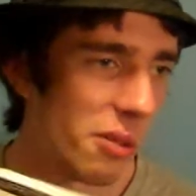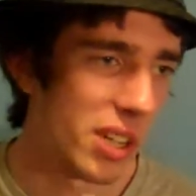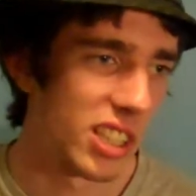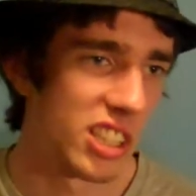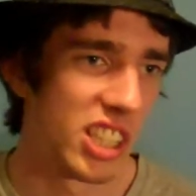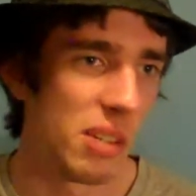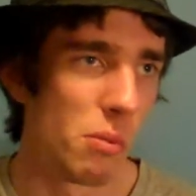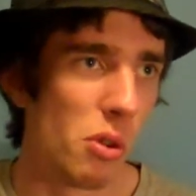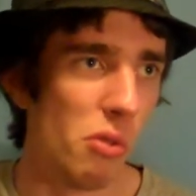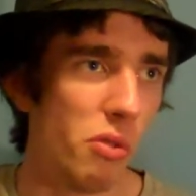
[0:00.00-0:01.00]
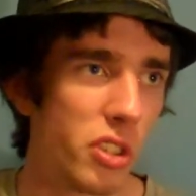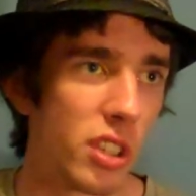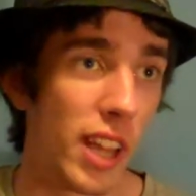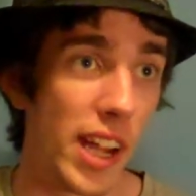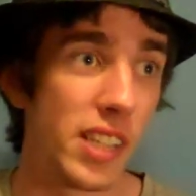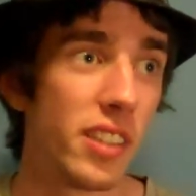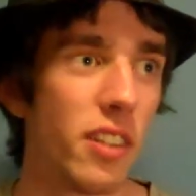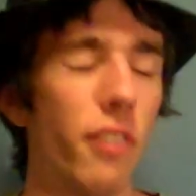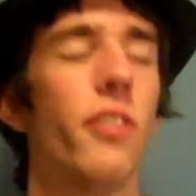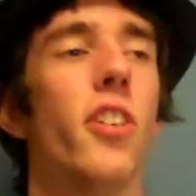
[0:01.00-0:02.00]
you know when you see moves, like
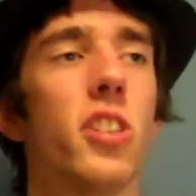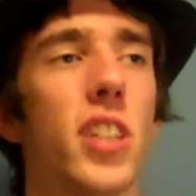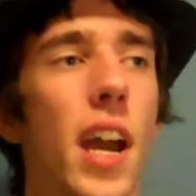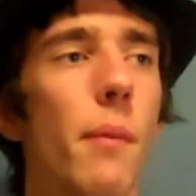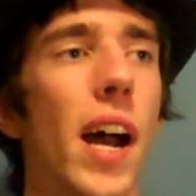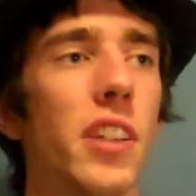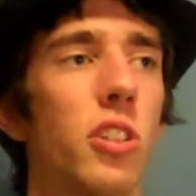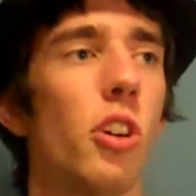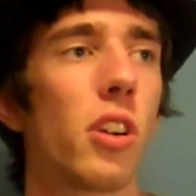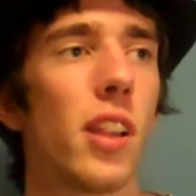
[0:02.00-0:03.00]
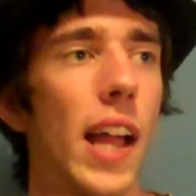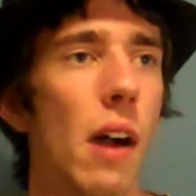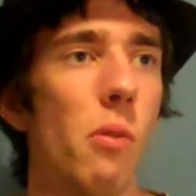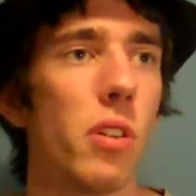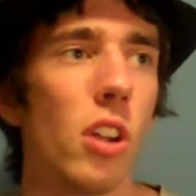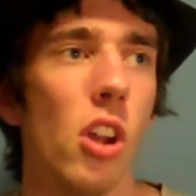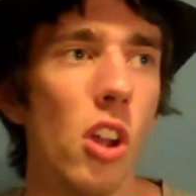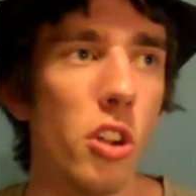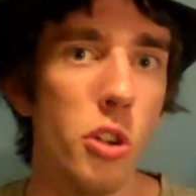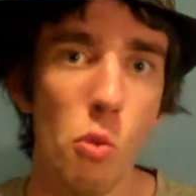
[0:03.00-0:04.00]
the first time I saw Cloud
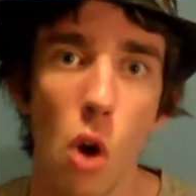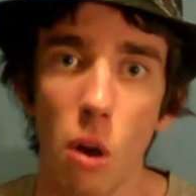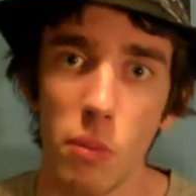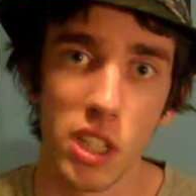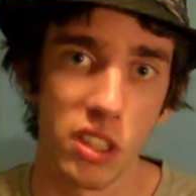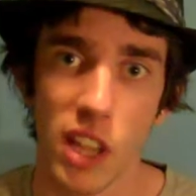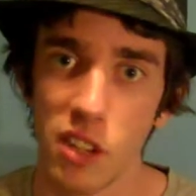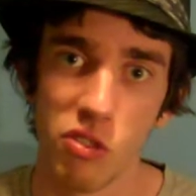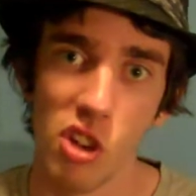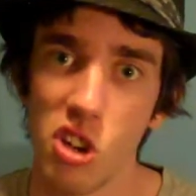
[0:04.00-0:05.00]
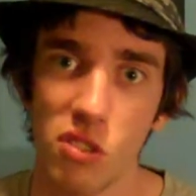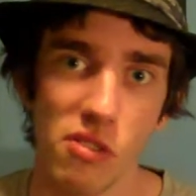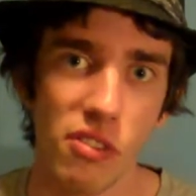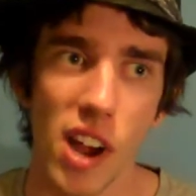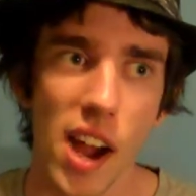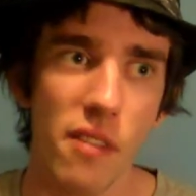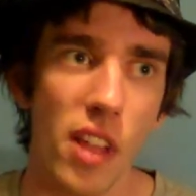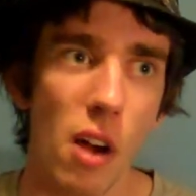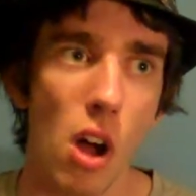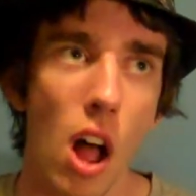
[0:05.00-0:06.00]
do Omni/version 5,
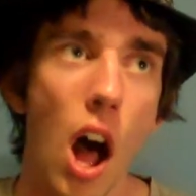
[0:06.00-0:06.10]
that